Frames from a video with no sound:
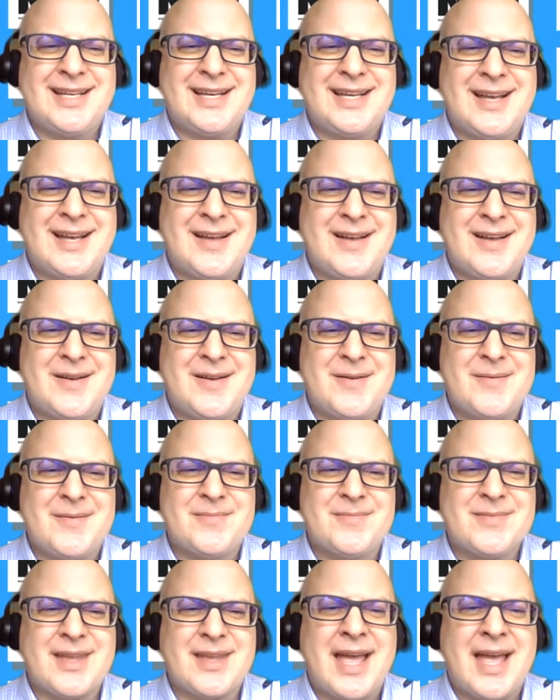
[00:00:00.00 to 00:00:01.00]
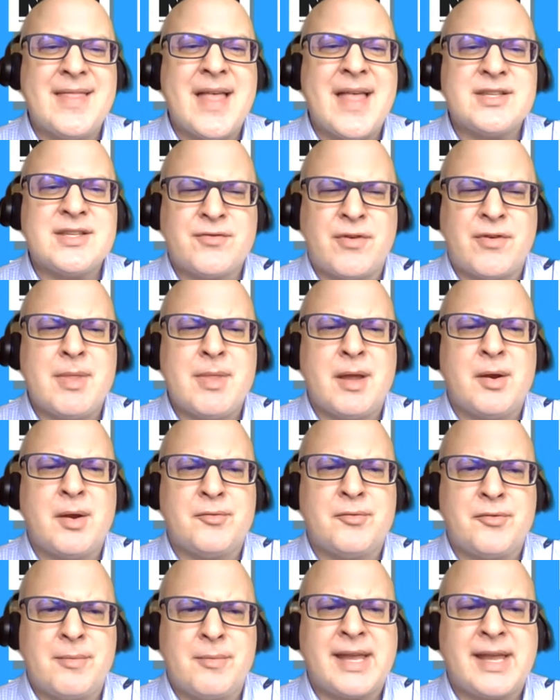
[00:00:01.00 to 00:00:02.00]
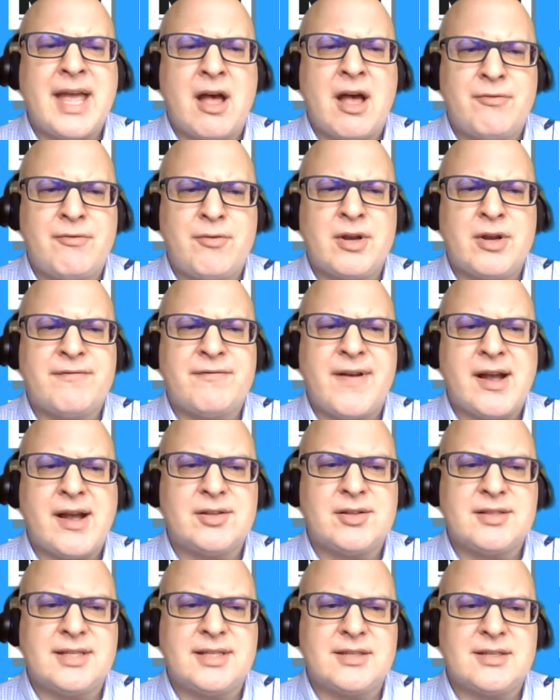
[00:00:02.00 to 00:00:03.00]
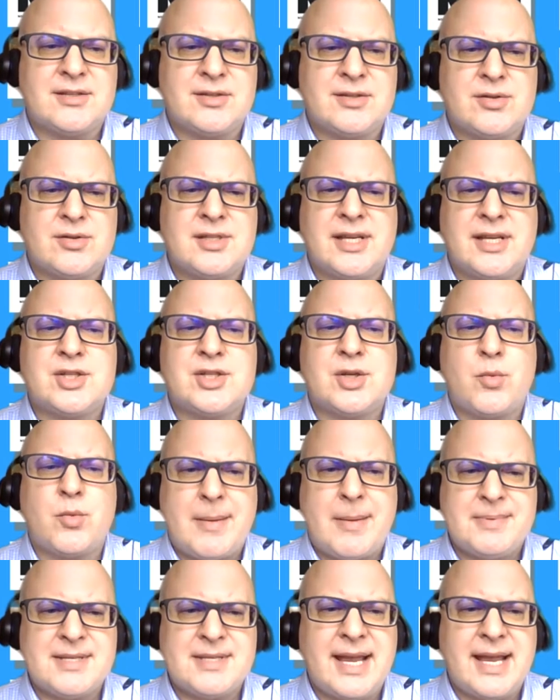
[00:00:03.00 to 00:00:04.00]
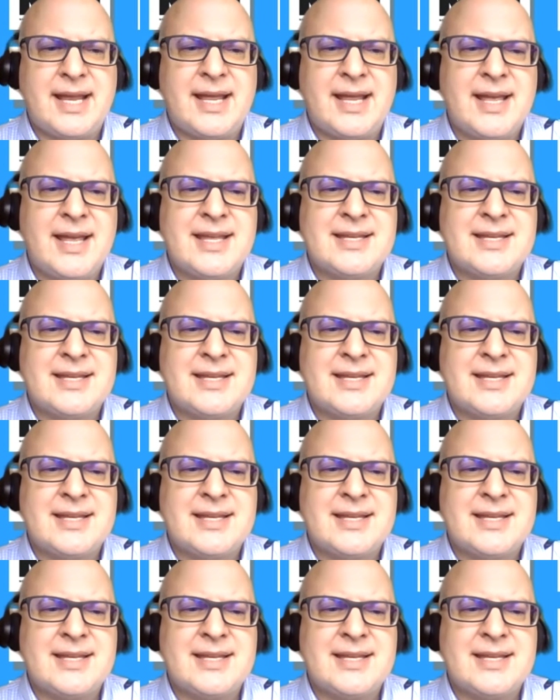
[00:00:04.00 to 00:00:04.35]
And that's from the California Faculty Association website,